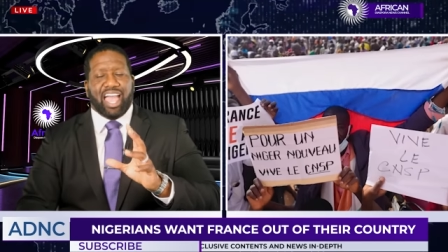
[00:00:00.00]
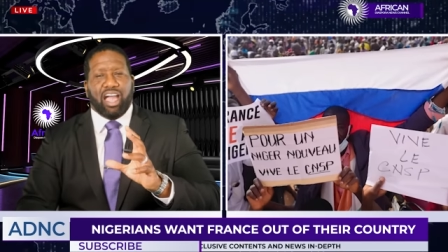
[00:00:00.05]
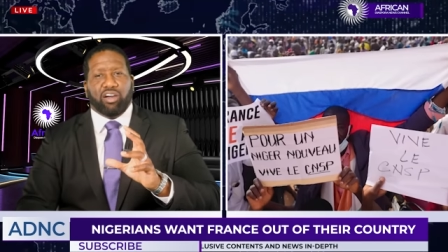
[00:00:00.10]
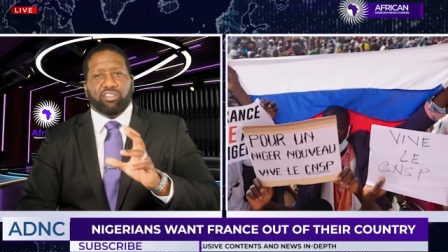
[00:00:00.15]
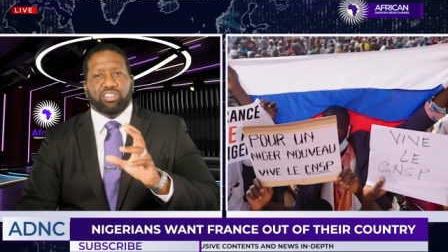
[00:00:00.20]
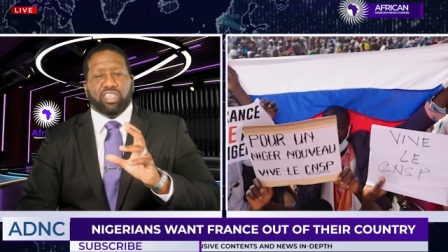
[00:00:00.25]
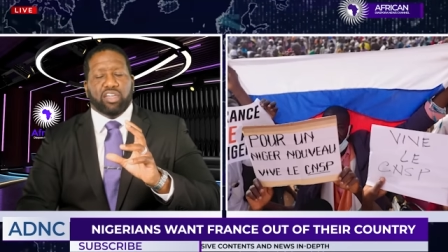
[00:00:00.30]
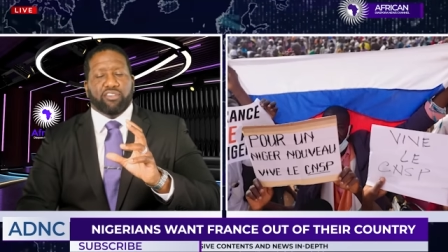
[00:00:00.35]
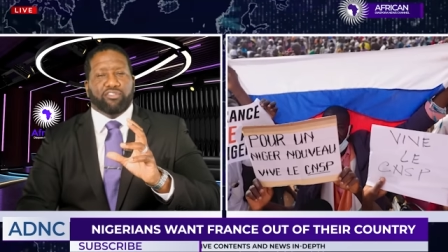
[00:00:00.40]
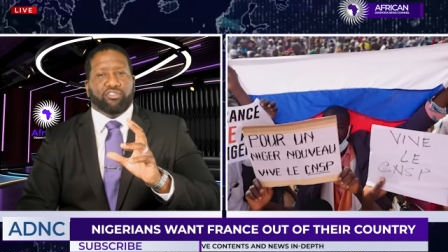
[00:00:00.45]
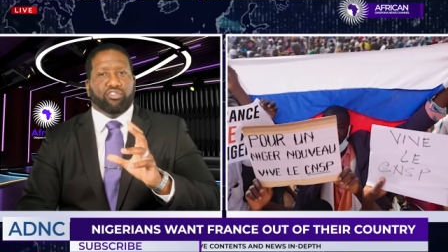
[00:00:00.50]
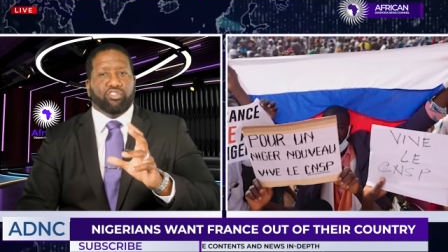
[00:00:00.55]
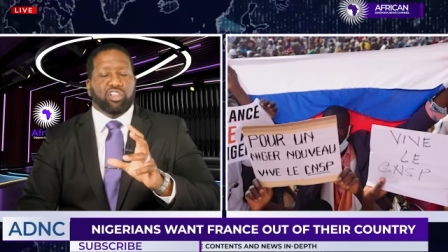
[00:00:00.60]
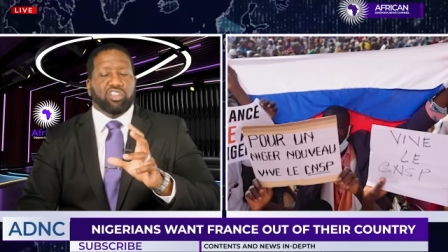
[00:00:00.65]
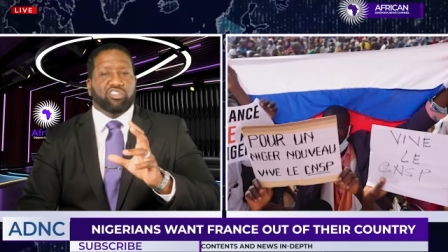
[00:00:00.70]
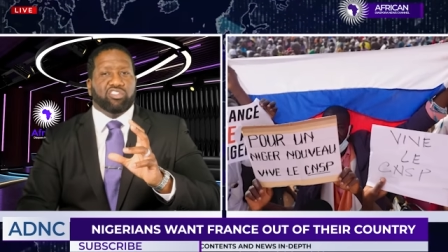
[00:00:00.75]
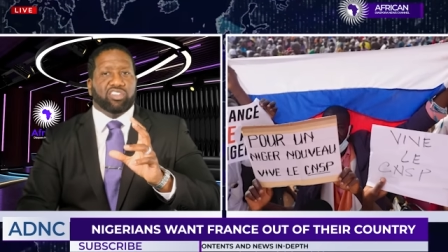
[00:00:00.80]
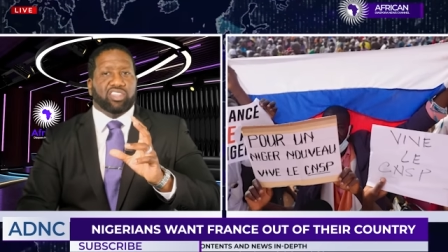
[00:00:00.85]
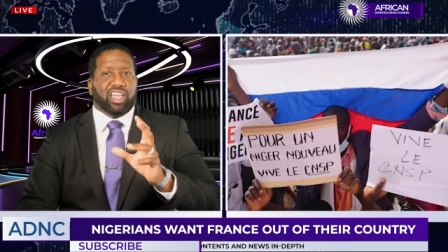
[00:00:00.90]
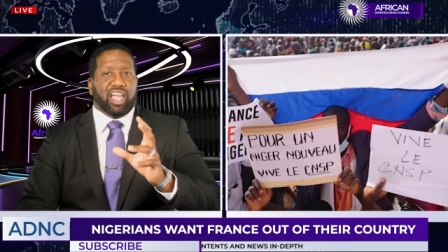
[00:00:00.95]
out that
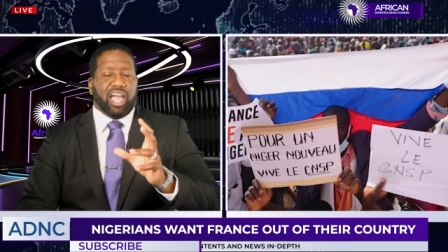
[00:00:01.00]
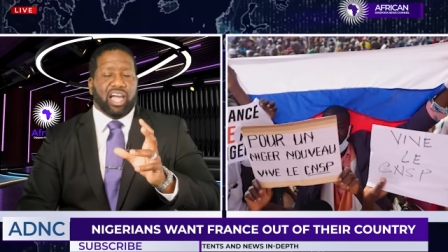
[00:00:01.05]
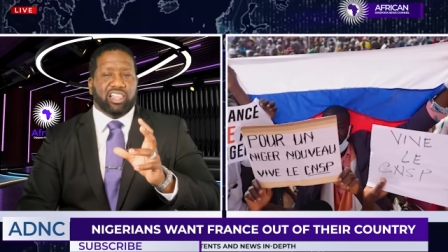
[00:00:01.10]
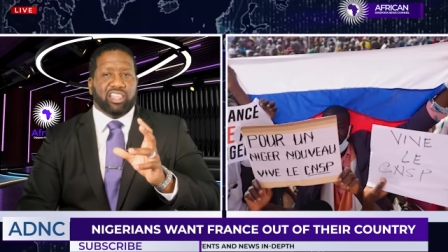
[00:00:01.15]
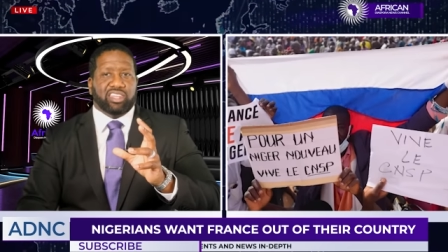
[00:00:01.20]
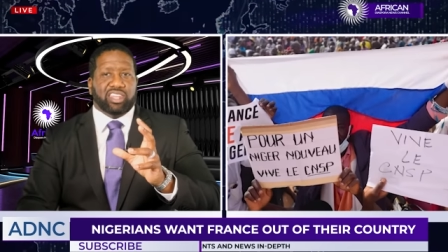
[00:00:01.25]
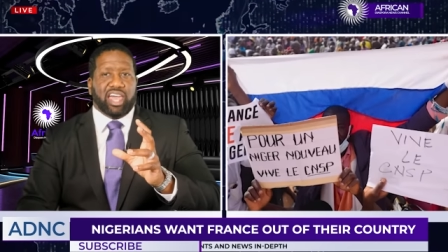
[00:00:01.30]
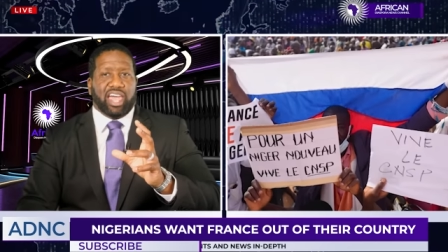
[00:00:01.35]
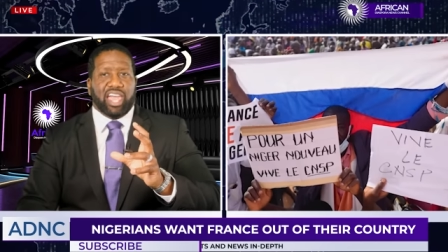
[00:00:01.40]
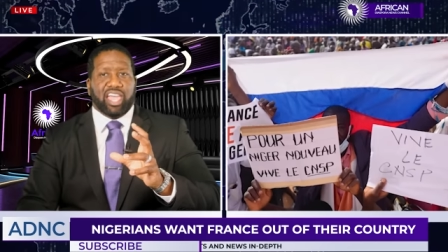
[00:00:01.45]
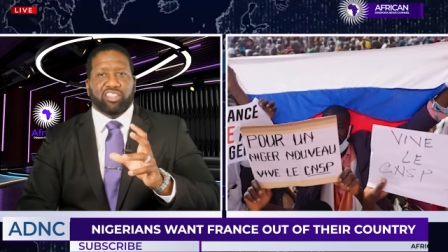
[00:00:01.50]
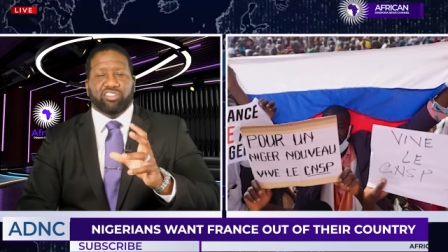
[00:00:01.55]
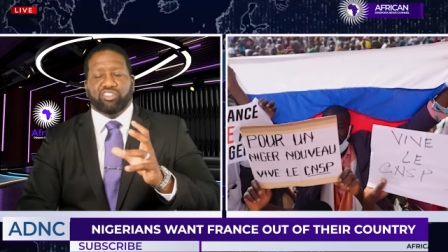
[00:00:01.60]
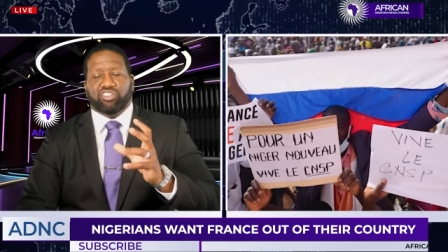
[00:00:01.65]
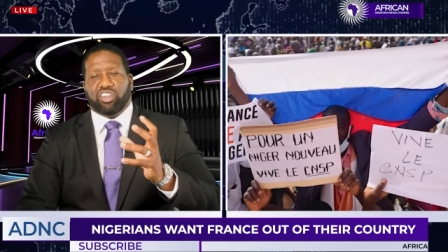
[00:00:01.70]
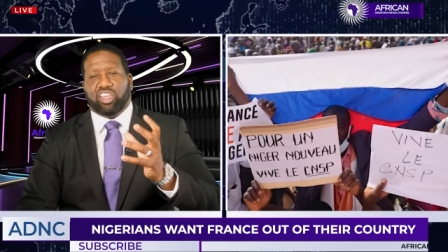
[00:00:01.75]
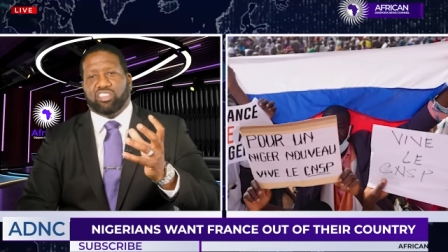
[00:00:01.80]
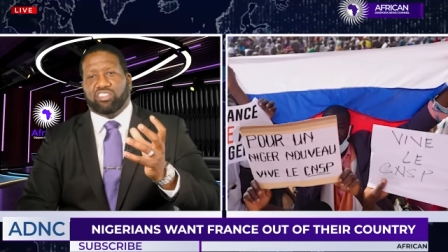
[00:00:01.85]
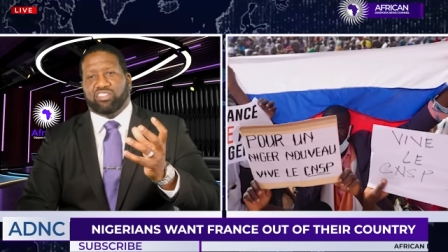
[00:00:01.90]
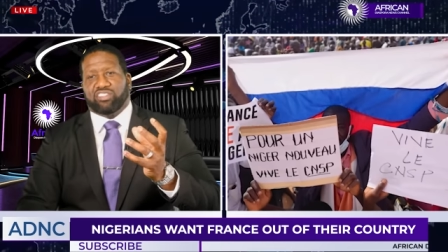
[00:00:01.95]
French
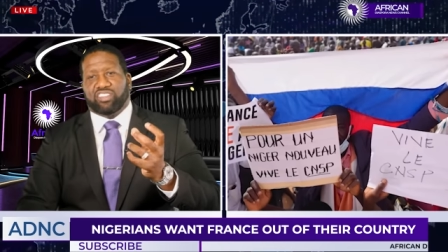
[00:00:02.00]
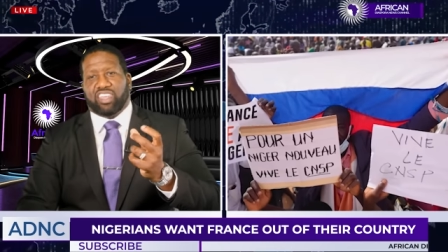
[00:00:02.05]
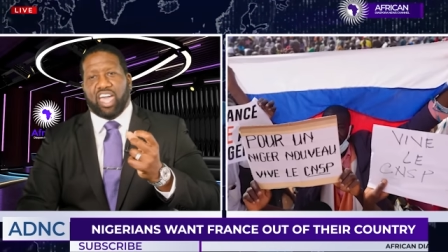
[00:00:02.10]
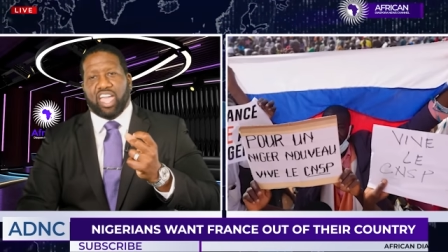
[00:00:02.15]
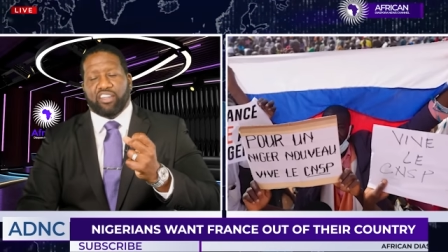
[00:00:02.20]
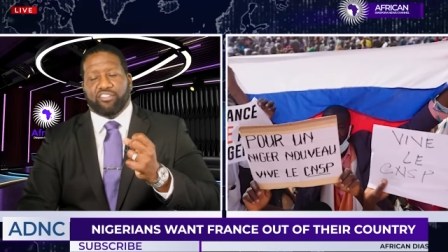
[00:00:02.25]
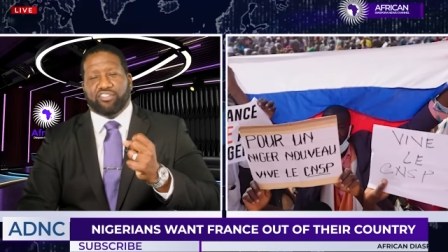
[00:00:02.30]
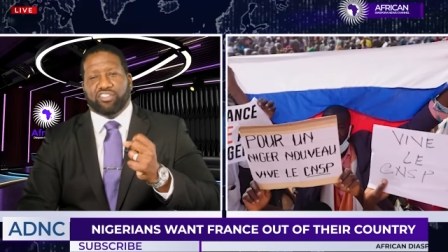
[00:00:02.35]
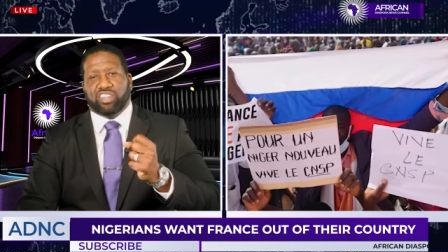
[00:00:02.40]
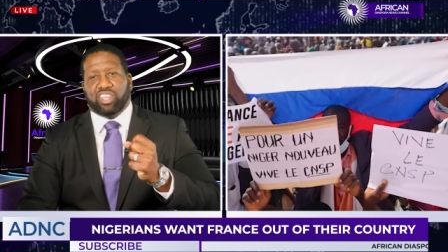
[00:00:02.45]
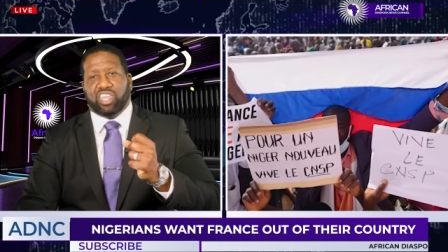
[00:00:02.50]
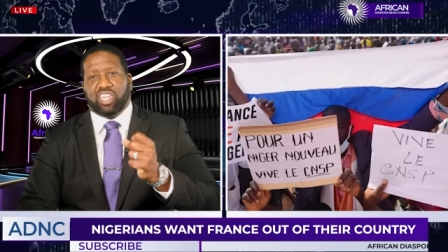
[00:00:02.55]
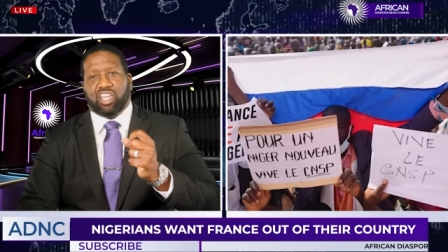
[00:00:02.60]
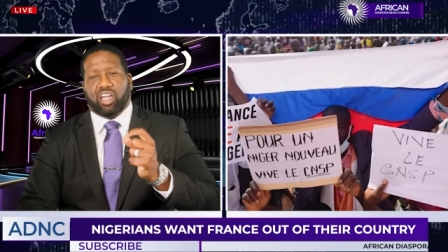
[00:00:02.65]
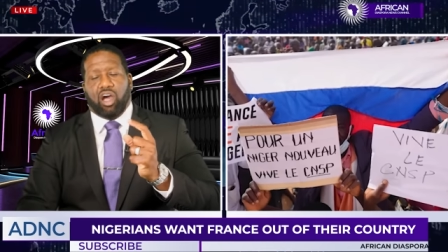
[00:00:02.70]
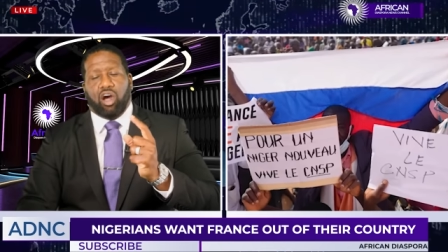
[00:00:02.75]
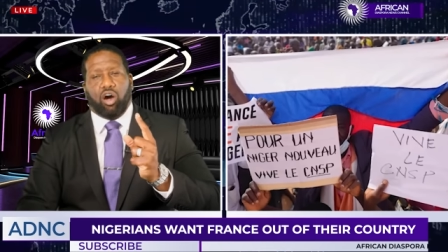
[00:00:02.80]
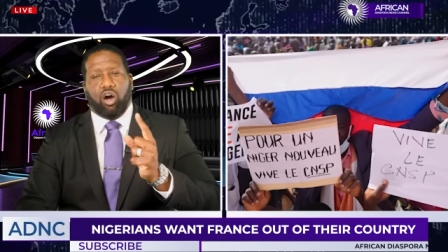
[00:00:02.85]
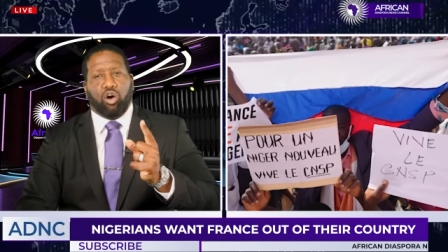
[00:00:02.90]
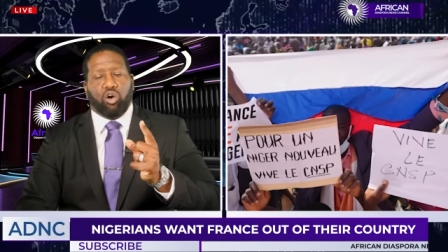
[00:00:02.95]
colonizer that's
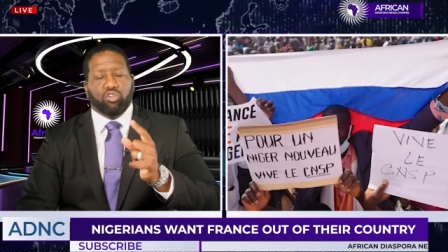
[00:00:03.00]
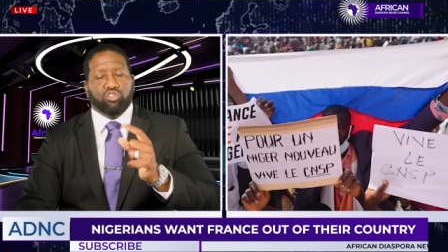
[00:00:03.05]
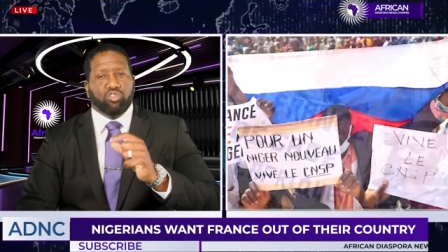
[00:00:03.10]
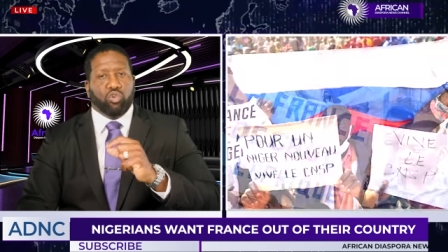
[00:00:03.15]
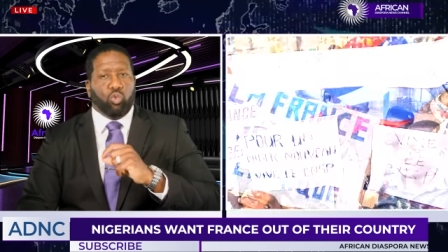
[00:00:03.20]
siphoning all